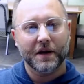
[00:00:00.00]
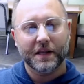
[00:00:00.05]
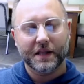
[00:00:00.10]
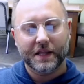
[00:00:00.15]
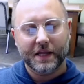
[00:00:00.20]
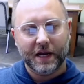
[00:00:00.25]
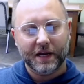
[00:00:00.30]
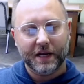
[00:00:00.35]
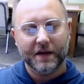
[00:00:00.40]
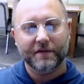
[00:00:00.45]
It's
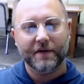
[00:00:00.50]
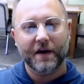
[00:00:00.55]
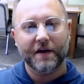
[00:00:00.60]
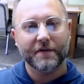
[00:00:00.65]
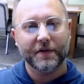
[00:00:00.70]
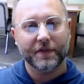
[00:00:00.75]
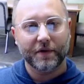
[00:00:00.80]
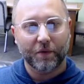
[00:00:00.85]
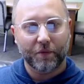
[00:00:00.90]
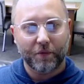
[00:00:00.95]
the idea of
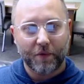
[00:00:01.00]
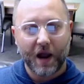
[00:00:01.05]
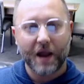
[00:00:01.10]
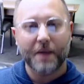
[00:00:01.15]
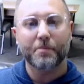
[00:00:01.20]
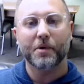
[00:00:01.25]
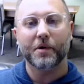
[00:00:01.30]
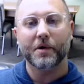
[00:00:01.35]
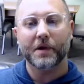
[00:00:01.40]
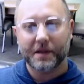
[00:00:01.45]
having the
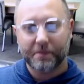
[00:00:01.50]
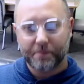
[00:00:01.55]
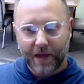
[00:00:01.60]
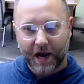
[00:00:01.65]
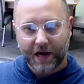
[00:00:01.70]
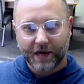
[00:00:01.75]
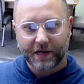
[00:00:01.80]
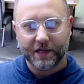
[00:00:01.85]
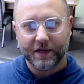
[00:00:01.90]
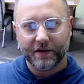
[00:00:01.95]
right
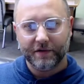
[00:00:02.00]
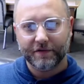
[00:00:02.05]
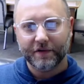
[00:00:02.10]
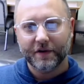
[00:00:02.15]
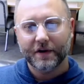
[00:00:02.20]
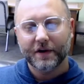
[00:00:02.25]
perspective.